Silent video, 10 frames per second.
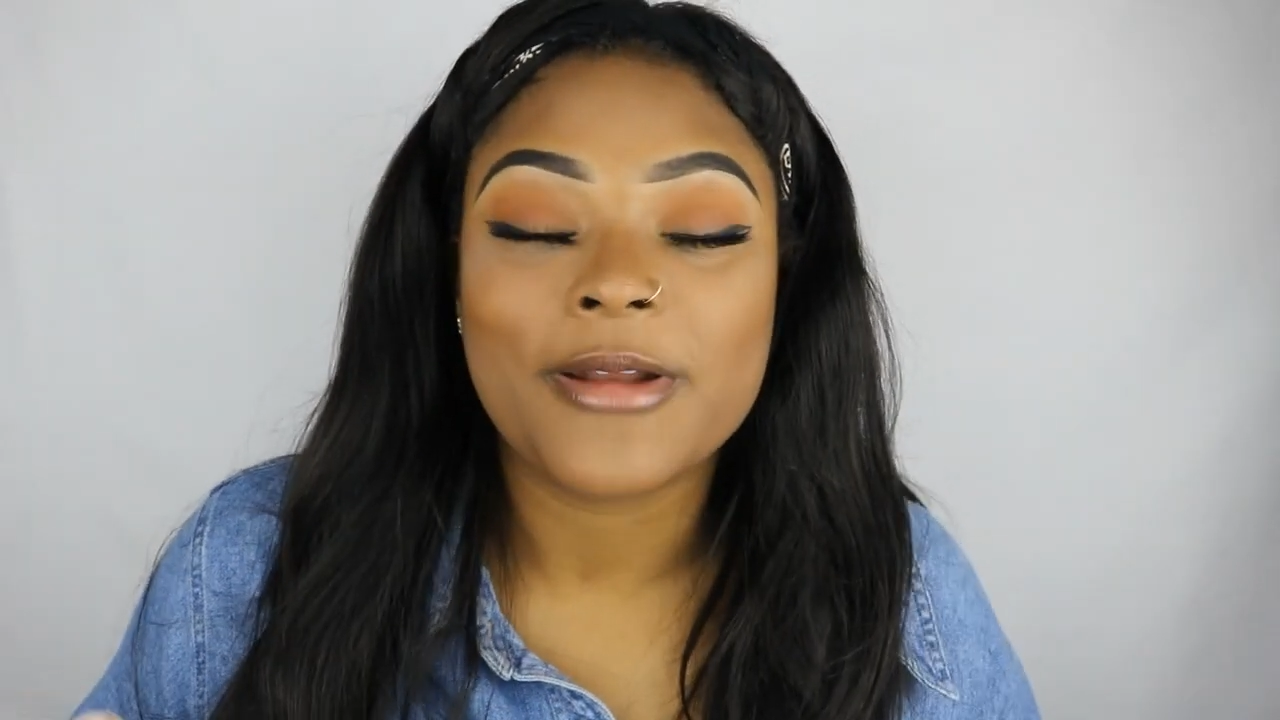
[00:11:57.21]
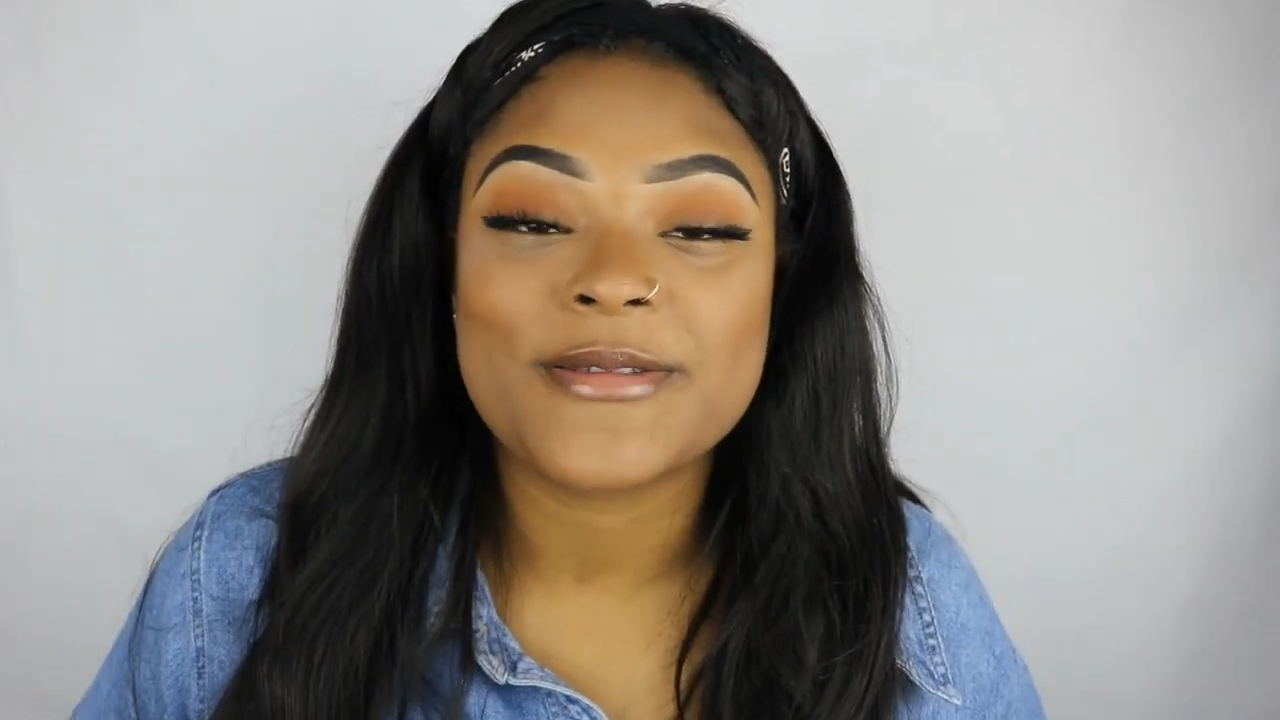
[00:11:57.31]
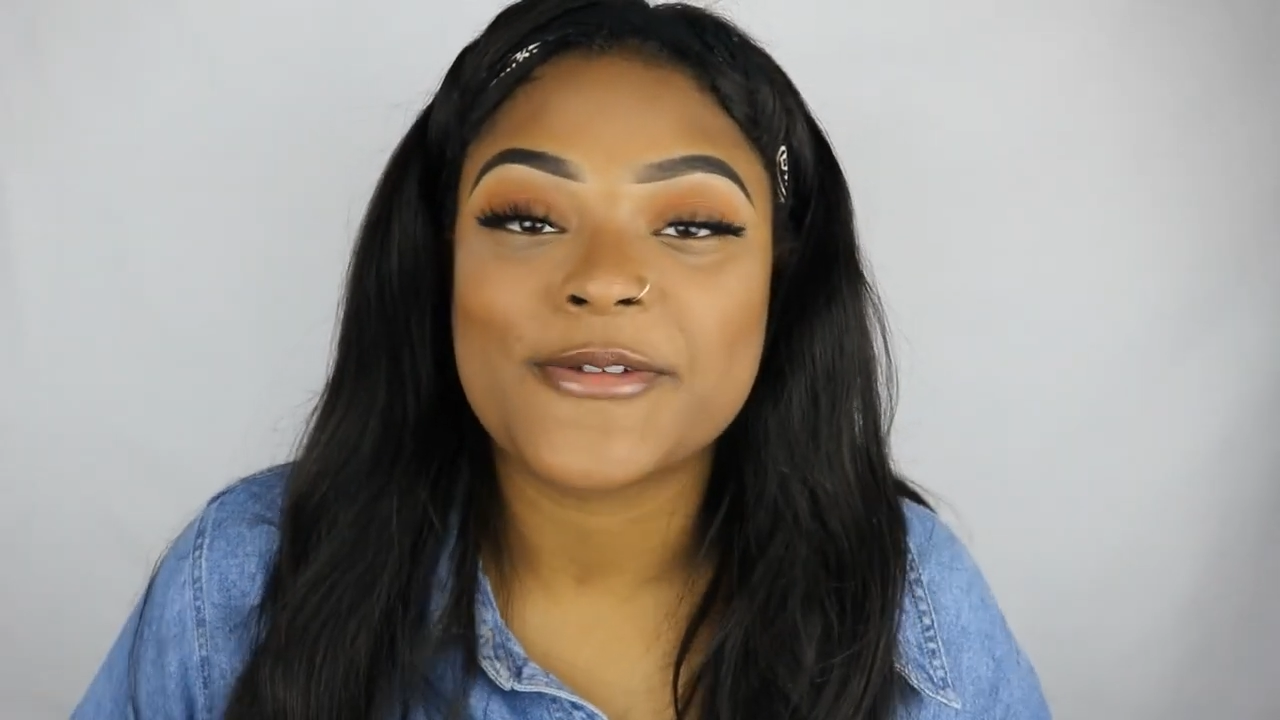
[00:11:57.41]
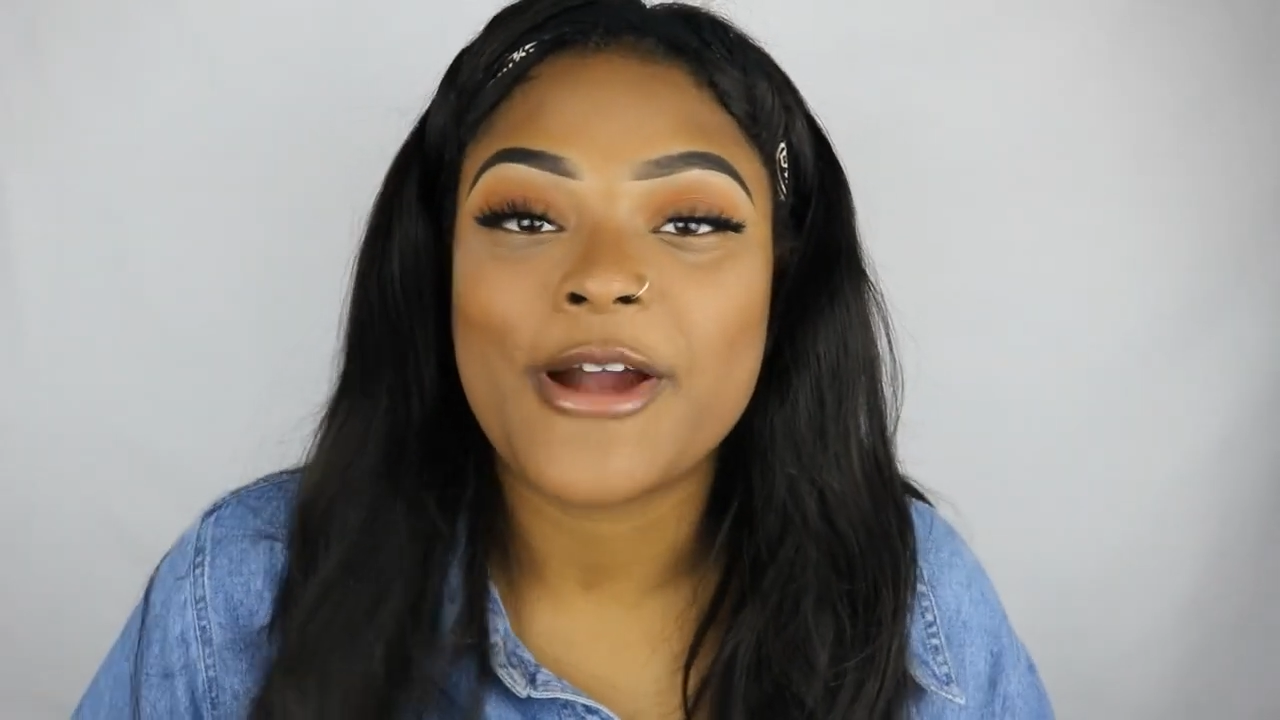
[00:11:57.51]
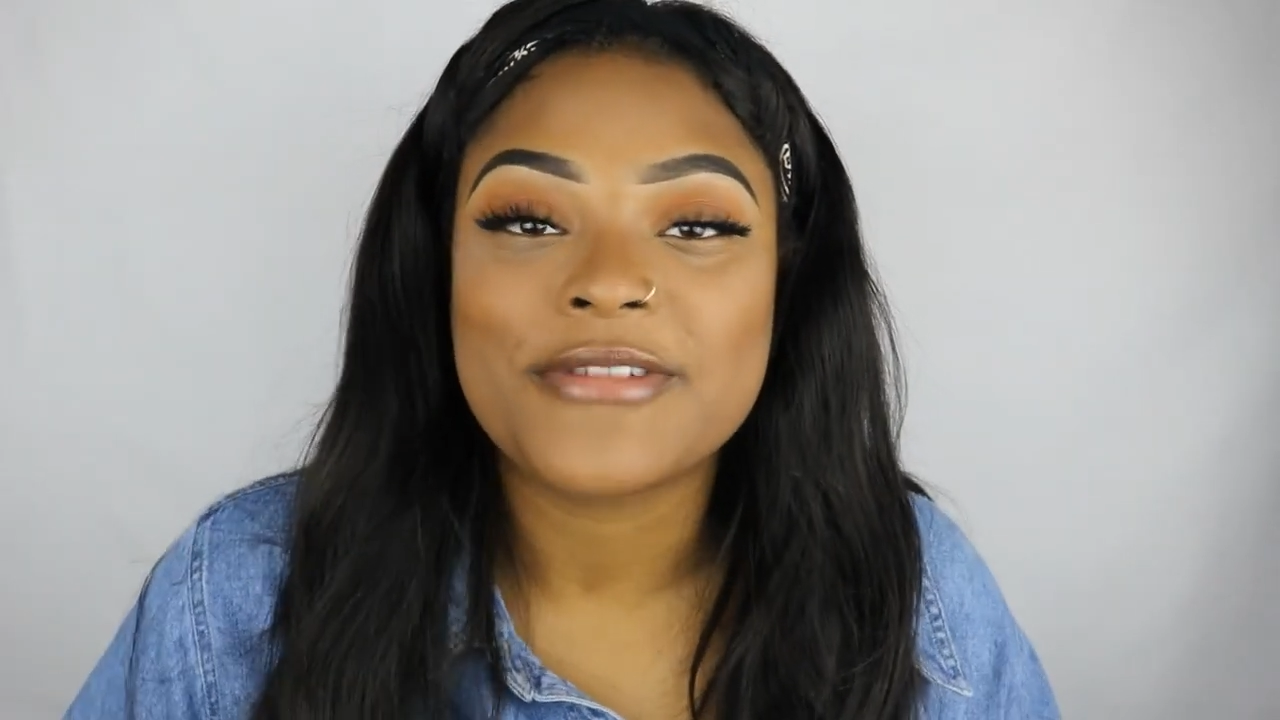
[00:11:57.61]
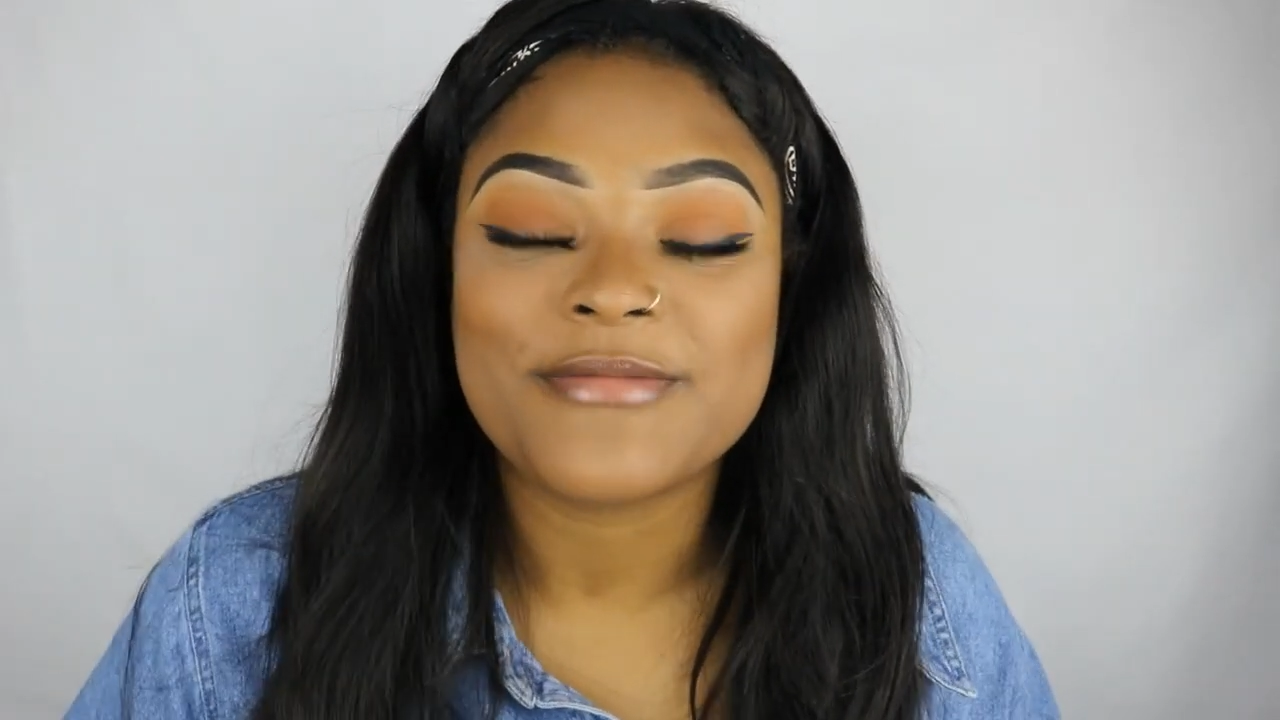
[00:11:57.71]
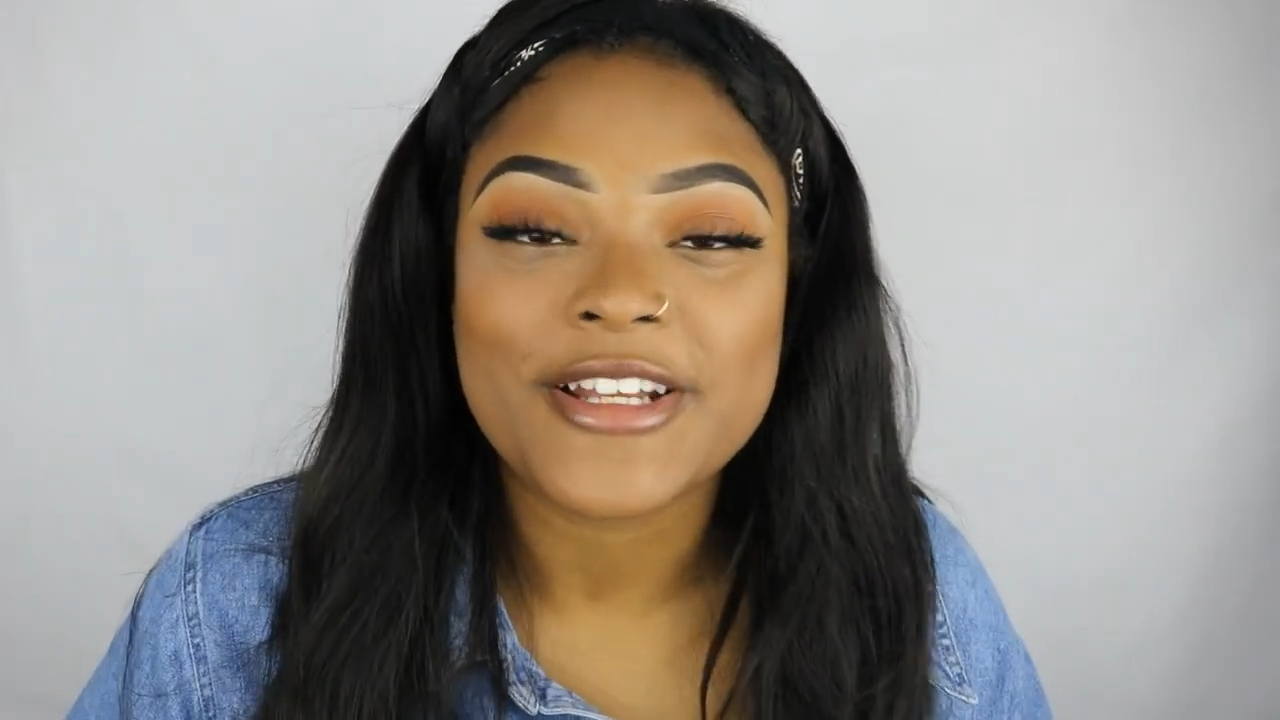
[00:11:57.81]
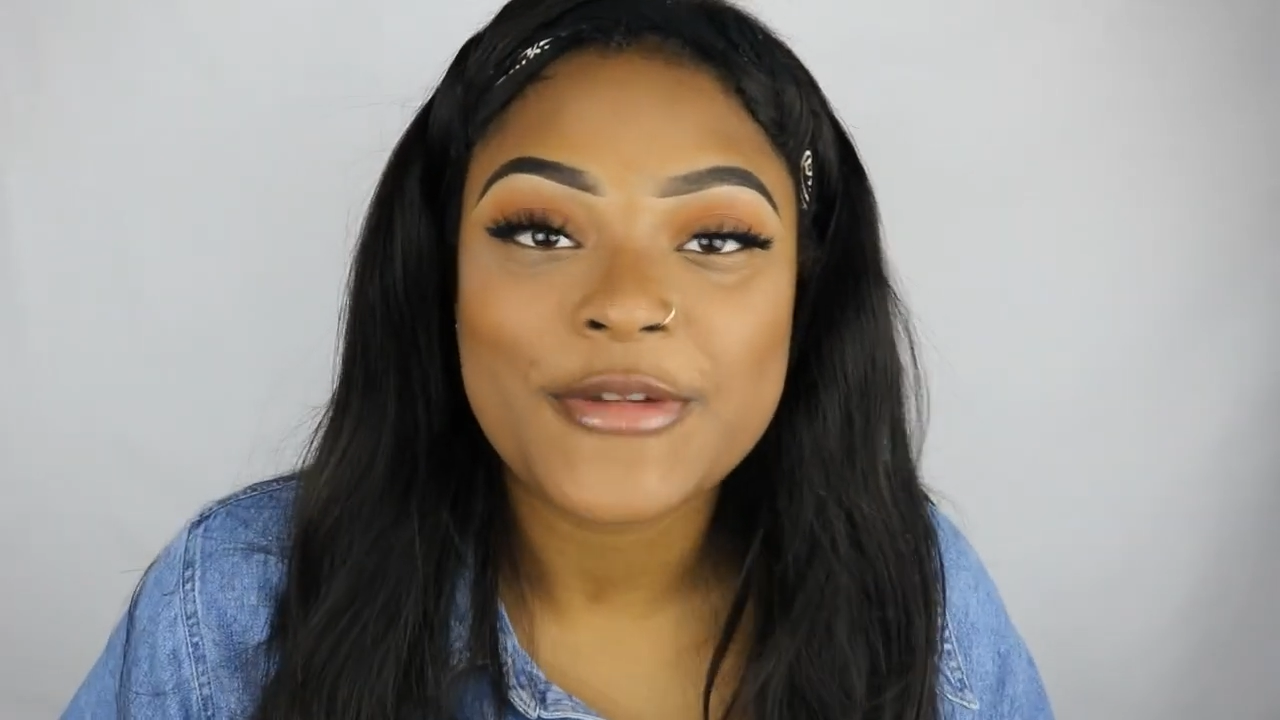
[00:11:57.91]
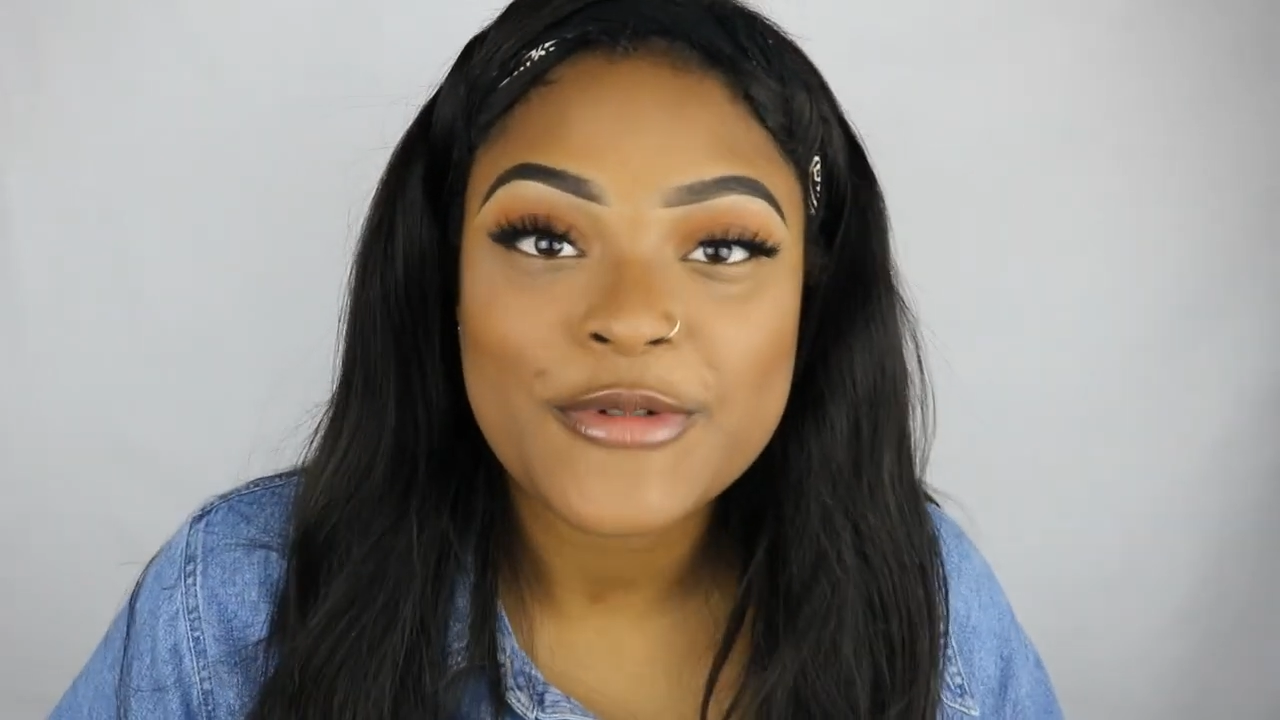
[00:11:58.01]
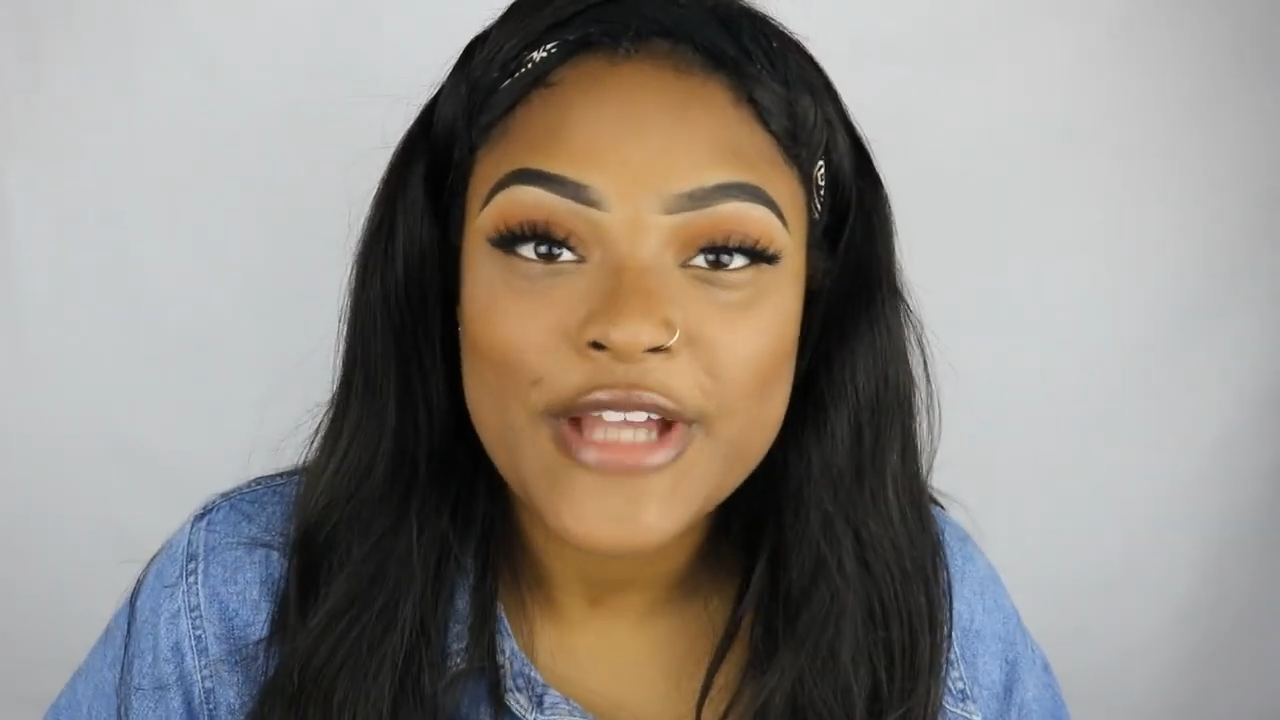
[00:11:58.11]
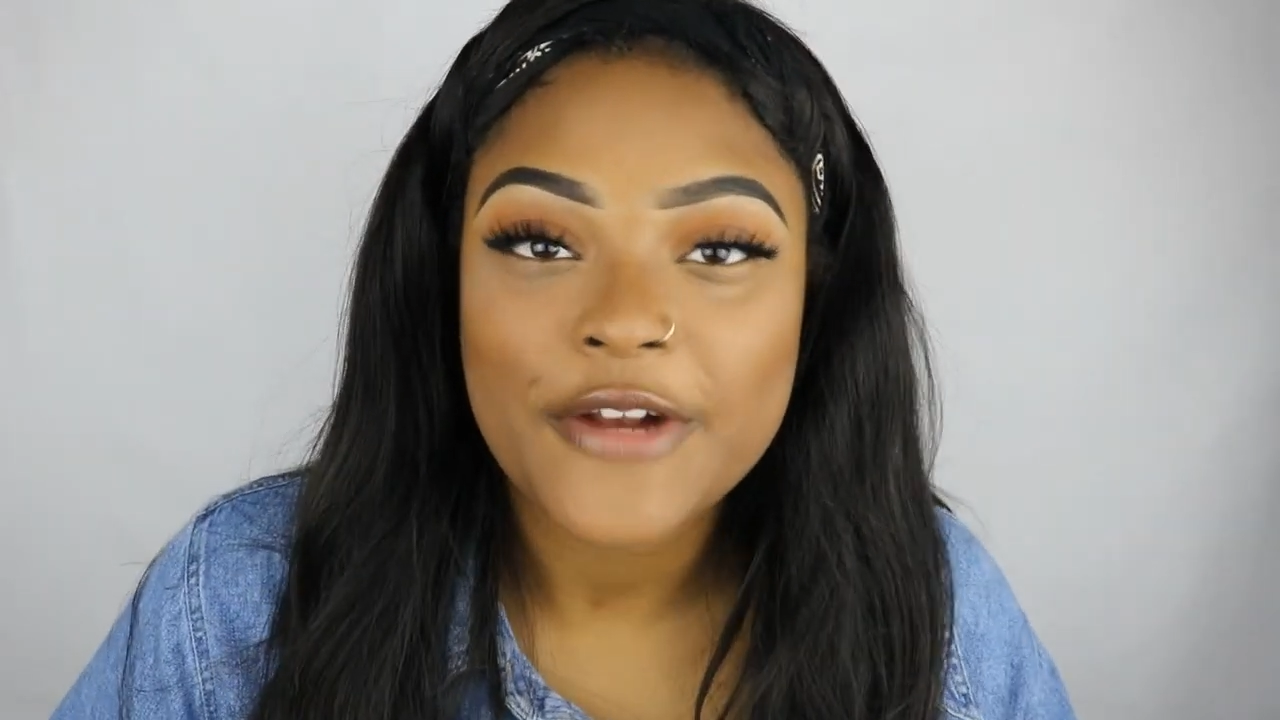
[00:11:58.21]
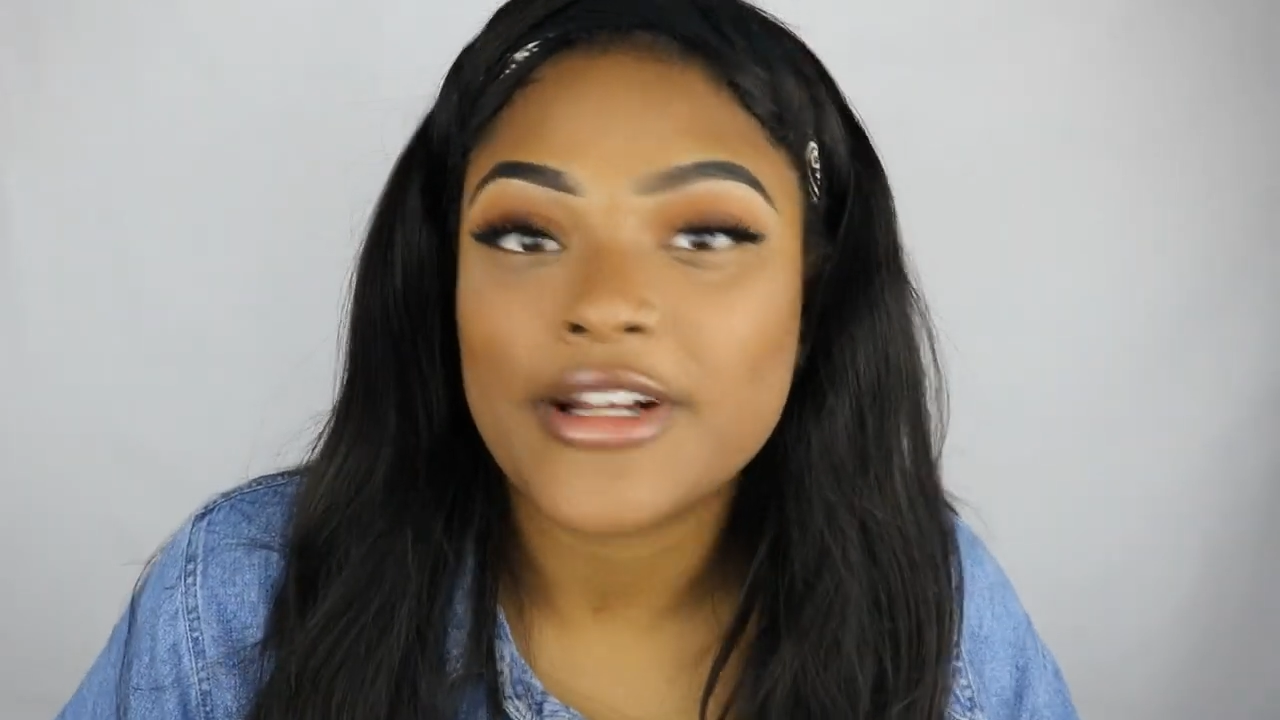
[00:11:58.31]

and subscribe to my YouTube channel,